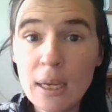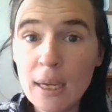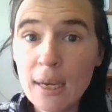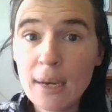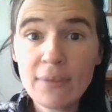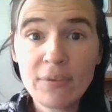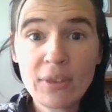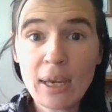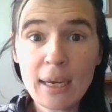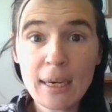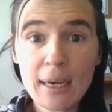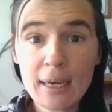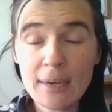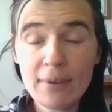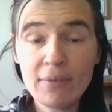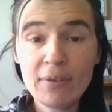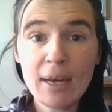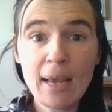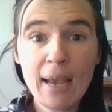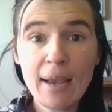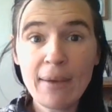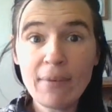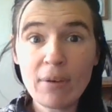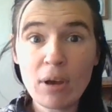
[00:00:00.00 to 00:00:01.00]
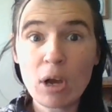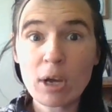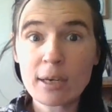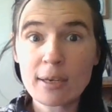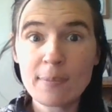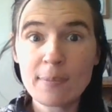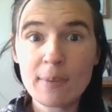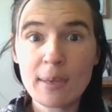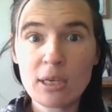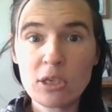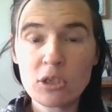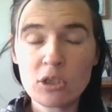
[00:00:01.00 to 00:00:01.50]
if they even have an
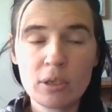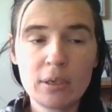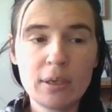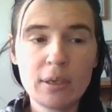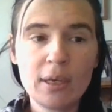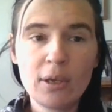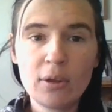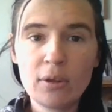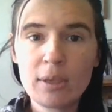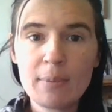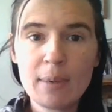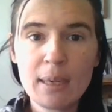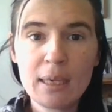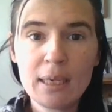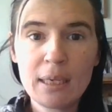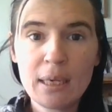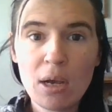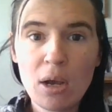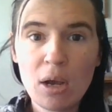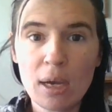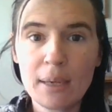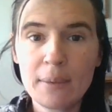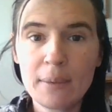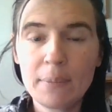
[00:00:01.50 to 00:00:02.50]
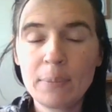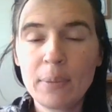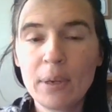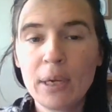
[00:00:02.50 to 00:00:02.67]
occupation, hell, they may not.